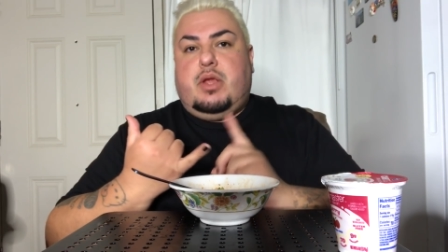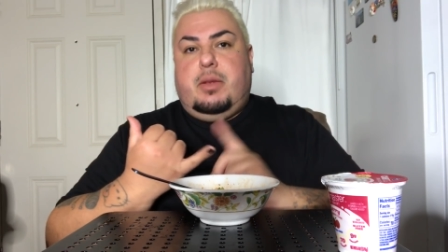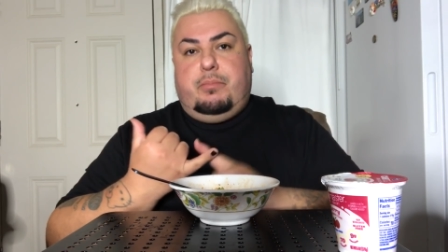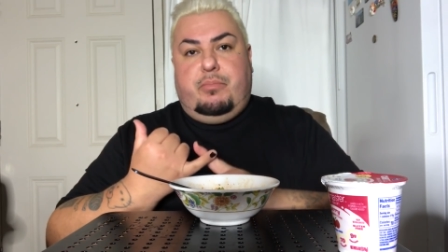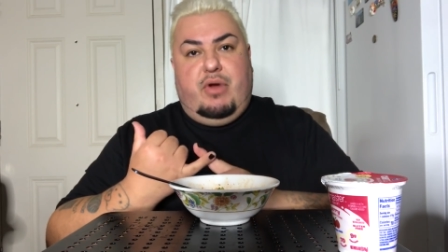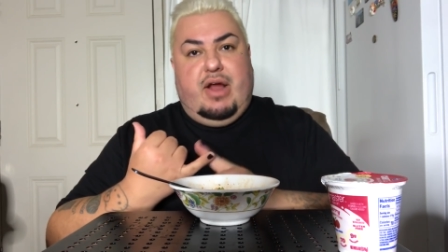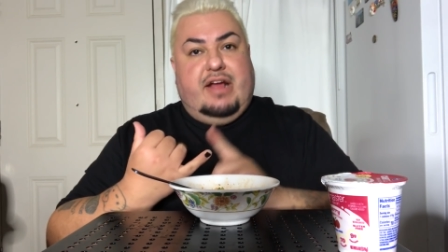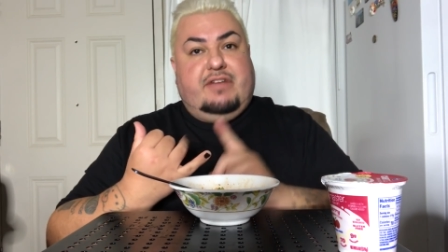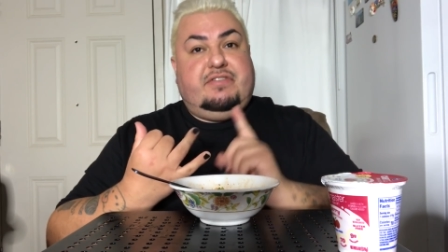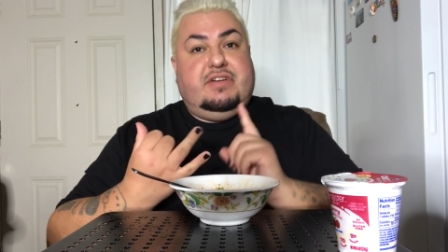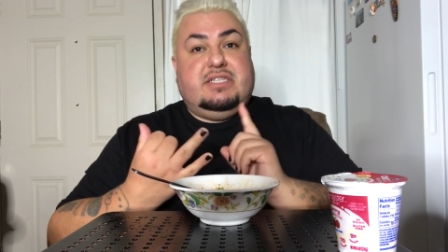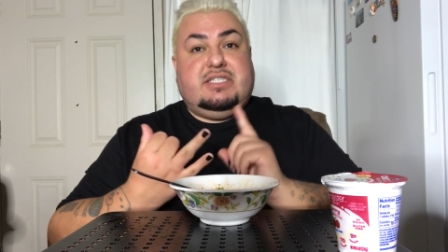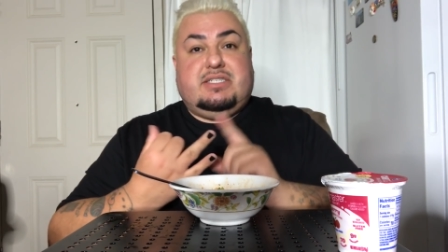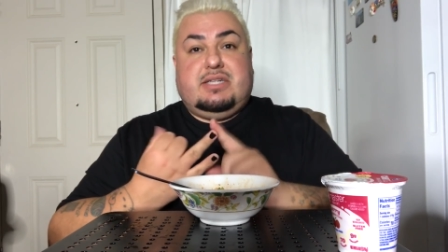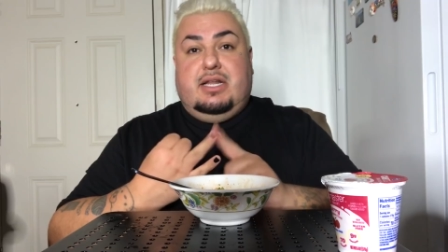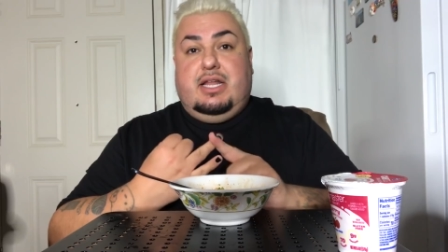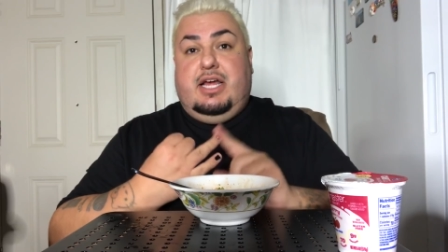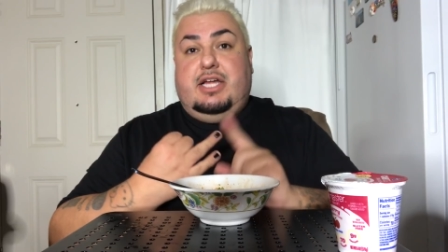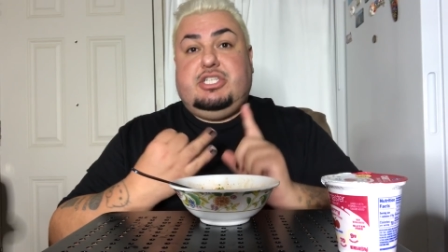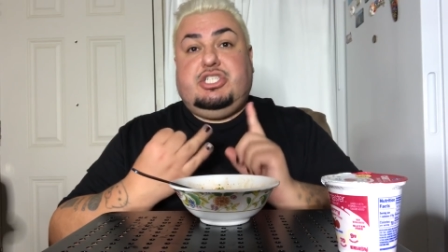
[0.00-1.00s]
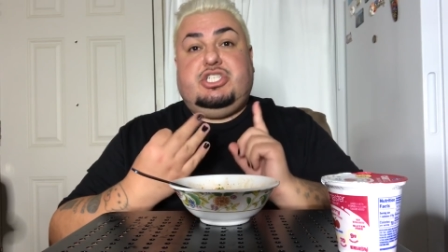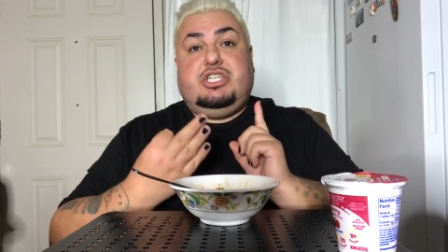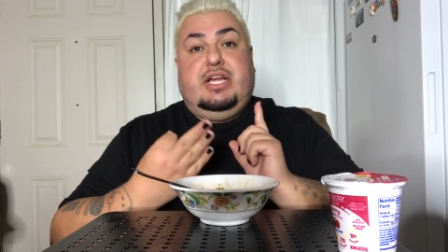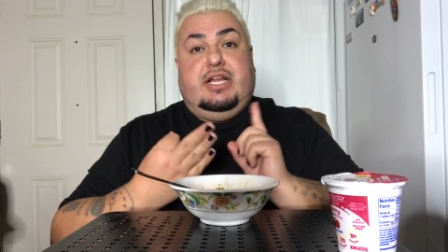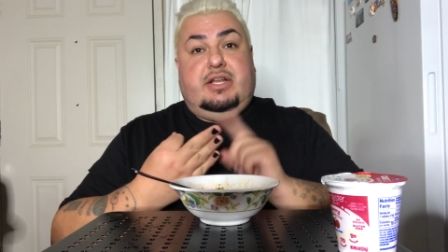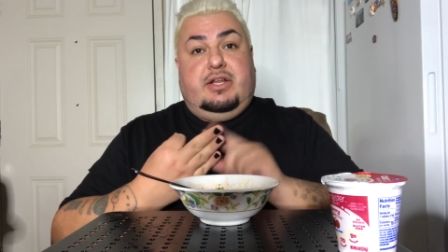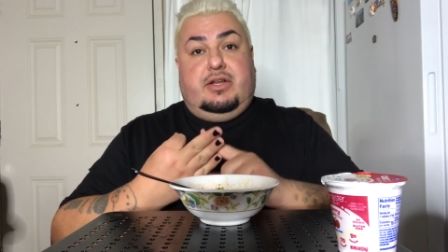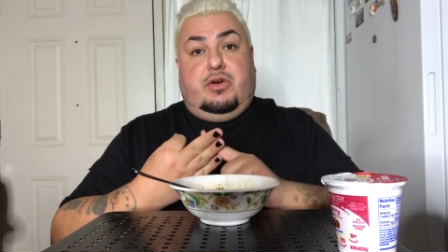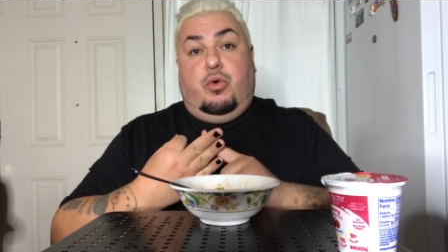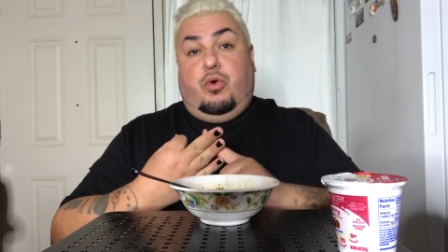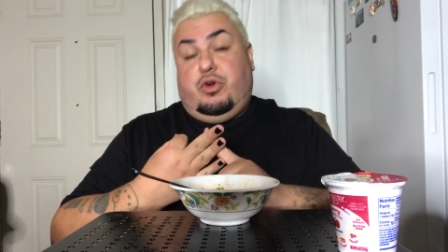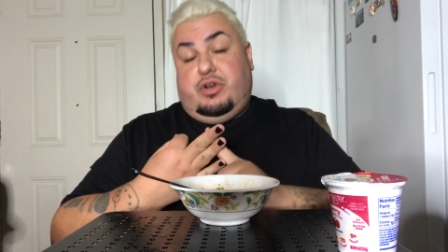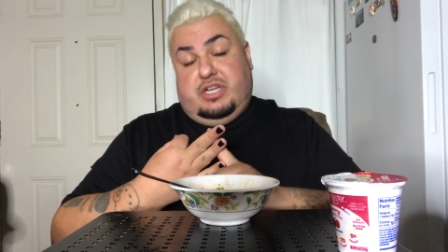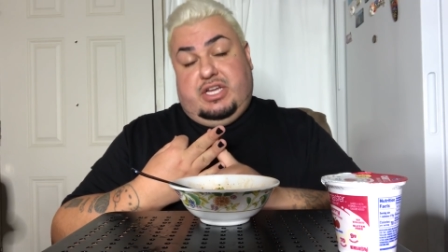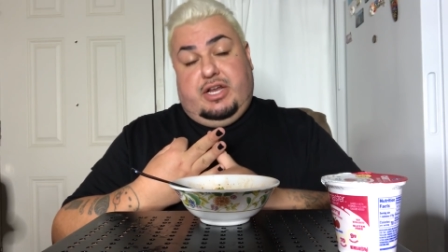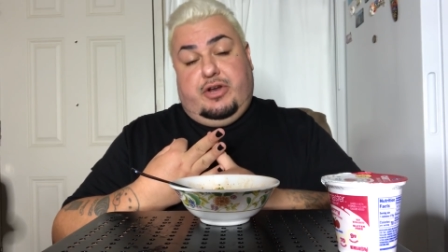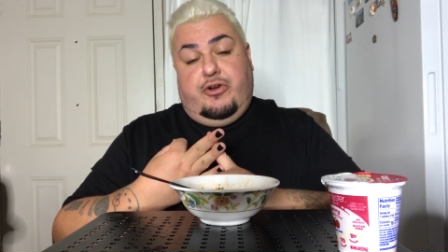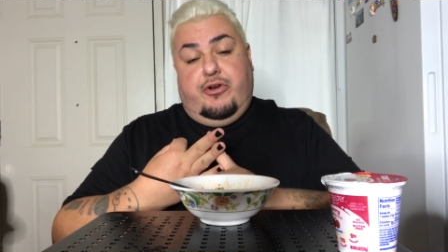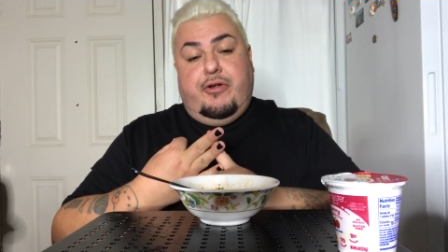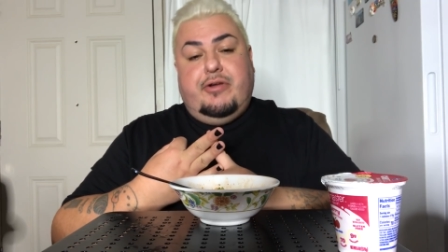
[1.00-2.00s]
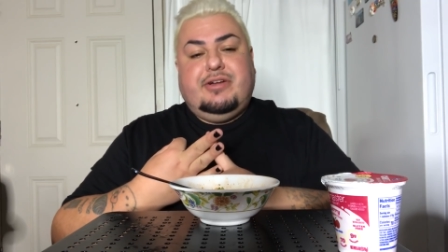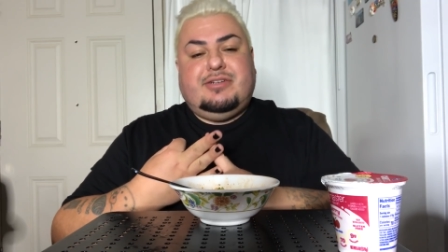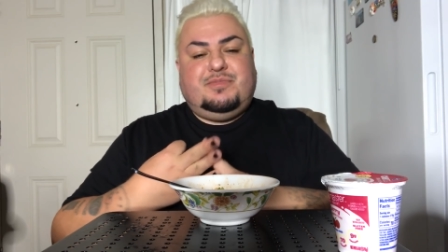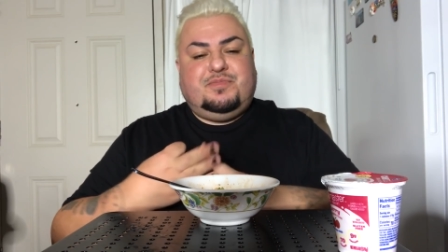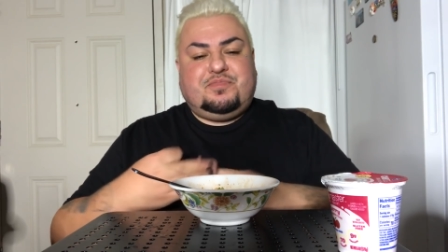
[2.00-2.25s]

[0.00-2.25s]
Breakfast, lunch, and or dinner?